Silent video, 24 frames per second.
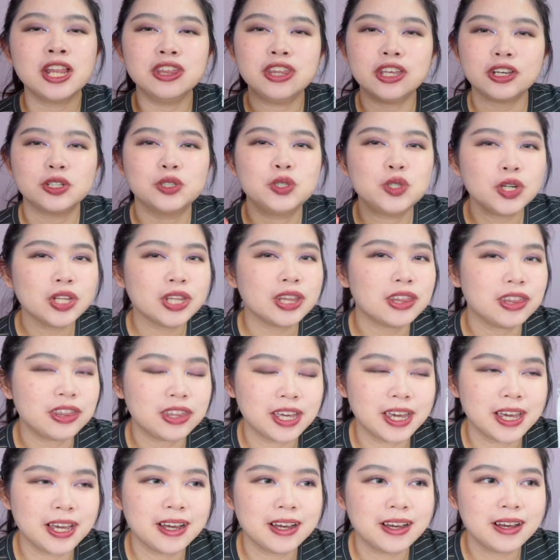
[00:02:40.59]
The good
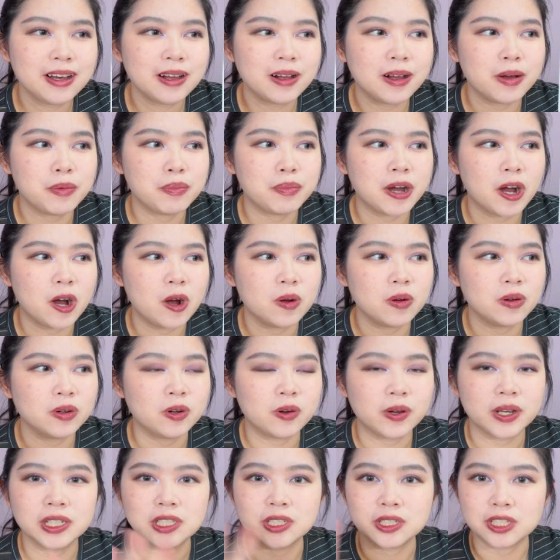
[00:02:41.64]
thing about
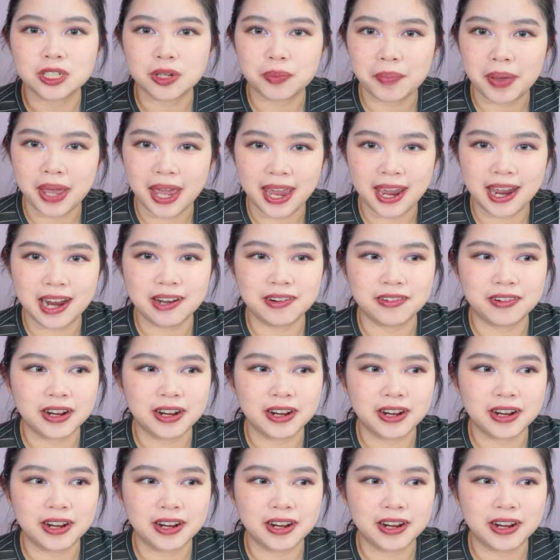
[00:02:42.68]
going to Japan,